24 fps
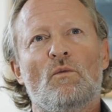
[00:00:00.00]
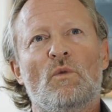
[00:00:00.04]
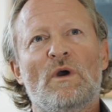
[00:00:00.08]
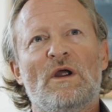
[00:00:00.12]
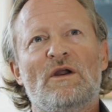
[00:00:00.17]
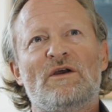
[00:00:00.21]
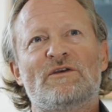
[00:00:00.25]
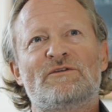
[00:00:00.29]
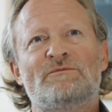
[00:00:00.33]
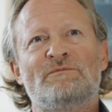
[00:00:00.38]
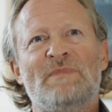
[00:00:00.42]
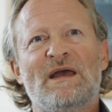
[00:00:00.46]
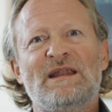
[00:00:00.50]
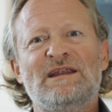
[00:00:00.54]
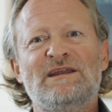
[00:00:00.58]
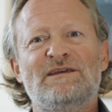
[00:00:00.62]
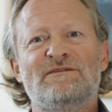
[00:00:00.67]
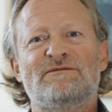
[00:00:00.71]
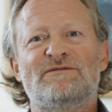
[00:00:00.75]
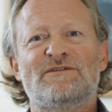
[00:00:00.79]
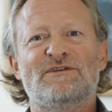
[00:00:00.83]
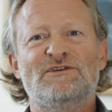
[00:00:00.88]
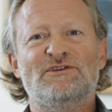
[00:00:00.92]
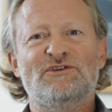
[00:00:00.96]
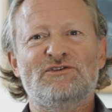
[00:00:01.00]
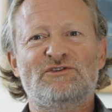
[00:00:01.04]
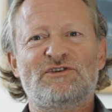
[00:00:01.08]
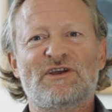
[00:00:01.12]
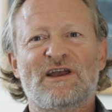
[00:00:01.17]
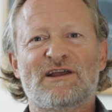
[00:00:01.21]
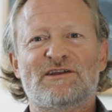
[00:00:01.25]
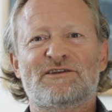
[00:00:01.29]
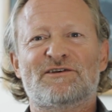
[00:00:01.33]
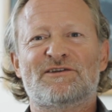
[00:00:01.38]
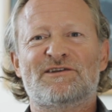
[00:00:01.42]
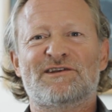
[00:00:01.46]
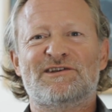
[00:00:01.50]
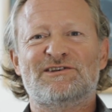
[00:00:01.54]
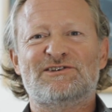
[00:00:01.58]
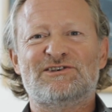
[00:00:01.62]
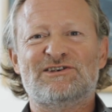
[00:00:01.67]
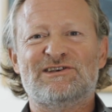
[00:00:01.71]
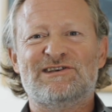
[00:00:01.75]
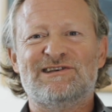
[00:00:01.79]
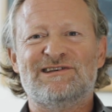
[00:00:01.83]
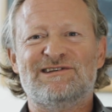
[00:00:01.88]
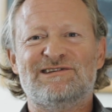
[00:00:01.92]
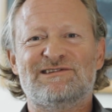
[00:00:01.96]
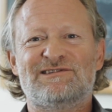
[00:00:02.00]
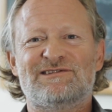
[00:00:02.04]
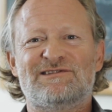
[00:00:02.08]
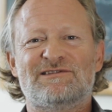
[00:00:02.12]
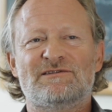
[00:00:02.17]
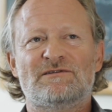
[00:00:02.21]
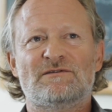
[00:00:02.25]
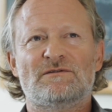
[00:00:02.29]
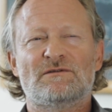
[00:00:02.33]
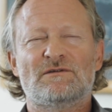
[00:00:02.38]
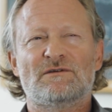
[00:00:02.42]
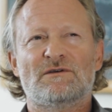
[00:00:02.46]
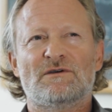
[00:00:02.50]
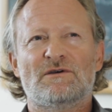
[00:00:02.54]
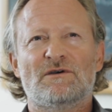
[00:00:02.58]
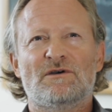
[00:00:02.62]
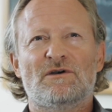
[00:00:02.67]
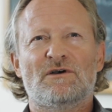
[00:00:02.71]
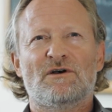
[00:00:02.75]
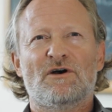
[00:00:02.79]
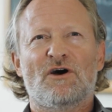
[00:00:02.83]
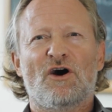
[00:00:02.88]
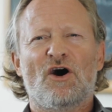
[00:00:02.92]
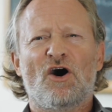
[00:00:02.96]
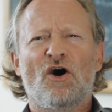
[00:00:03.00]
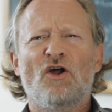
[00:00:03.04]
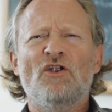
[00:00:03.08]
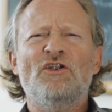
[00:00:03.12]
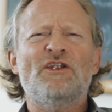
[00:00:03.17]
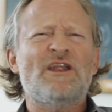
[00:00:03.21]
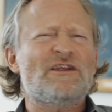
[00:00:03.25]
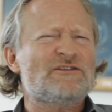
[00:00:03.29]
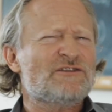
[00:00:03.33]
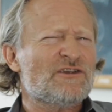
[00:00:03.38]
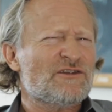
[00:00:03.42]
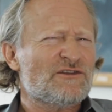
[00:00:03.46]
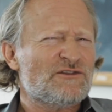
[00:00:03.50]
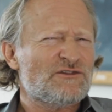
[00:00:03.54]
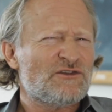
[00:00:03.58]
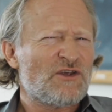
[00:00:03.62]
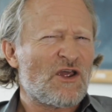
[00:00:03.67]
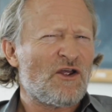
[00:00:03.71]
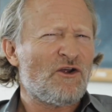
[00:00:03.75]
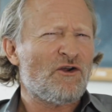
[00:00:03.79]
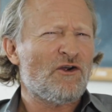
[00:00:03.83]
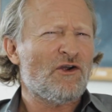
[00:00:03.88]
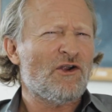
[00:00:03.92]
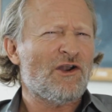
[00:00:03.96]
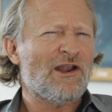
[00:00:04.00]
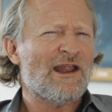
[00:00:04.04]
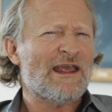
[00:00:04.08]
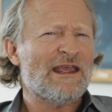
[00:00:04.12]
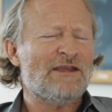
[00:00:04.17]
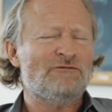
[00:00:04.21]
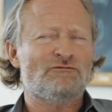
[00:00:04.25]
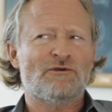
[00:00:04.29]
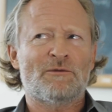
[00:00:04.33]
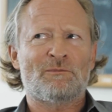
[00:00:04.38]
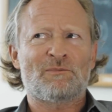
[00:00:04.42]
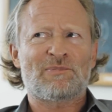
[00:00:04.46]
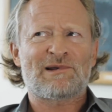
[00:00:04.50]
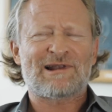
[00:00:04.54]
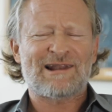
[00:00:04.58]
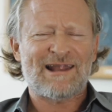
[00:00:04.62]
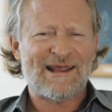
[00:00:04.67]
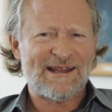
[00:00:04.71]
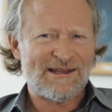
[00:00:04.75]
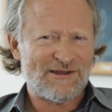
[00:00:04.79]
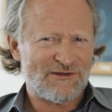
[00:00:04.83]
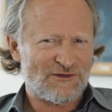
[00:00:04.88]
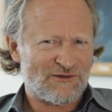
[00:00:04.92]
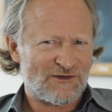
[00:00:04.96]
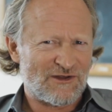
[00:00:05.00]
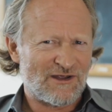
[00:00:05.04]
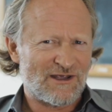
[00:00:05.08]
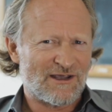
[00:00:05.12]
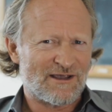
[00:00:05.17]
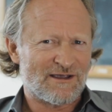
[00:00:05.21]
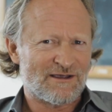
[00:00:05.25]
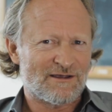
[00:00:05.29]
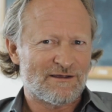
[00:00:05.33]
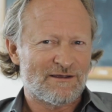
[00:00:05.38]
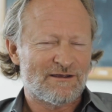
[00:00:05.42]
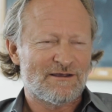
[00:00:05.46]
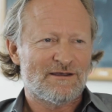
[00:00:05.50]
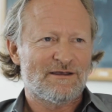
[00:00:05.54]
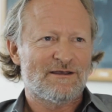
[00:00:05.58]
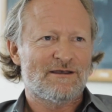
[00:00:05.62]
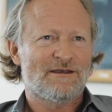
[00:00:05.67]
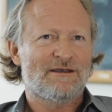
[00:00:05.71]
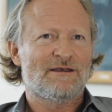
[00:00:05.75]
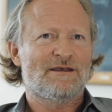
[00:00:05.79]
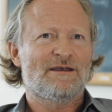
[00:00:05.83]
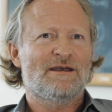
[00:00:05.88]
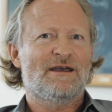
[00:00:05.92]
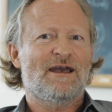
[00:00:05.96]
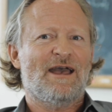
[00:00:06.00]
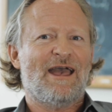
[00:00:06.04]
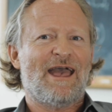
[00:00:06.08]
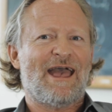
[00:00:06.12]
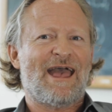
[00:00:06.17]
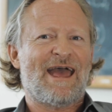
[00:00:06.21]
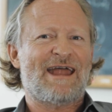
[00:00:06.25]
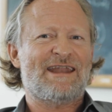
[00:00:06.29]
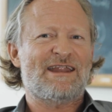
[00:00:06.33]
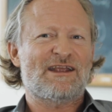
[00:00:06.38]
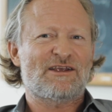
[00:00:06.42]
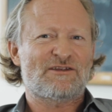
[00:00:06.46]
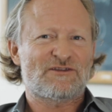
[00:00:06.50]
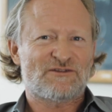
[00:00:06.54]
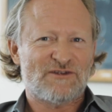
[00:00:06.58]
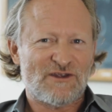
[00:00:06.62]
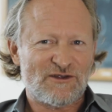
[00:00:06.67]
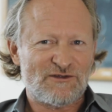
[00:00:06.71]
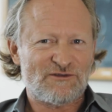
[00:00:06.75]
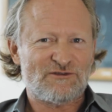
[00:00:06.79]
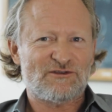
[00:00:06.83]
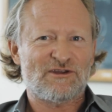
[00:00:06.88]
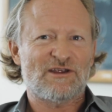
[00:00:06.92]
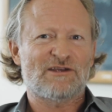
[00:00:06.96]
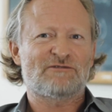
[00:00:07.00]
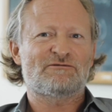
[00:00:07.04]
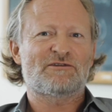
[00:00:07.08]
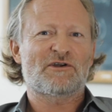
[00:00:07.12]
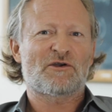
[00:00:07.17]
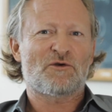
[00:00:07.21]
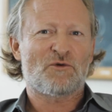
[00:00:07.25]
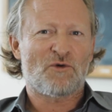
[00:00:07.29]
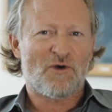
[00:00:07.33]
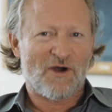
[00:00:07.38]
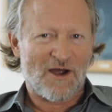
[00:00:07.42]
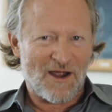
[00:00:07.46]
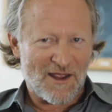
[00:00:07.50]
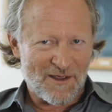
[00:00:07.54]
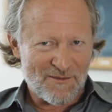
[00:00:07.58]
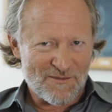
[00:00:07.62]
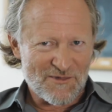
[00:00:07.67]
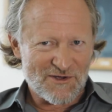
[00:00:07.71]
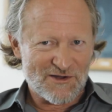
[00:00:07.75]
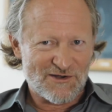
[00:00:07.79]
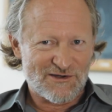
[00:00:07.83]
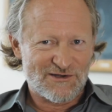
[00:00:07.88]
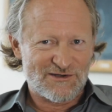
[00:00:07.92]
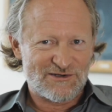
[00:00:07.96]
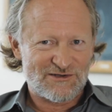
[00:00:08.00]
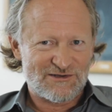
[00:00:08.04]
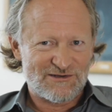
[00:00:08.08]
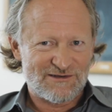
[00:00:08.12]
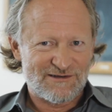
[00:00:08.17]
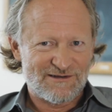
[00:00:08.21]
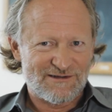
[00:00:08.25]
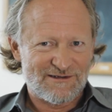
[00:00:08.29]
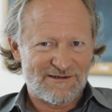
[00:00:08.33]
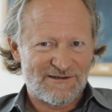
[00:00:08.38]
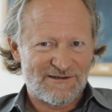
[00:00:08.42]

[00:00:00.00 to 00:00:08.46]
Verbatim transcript: Whereas many of the new technologies aren't necessarily replacing an existing requirement.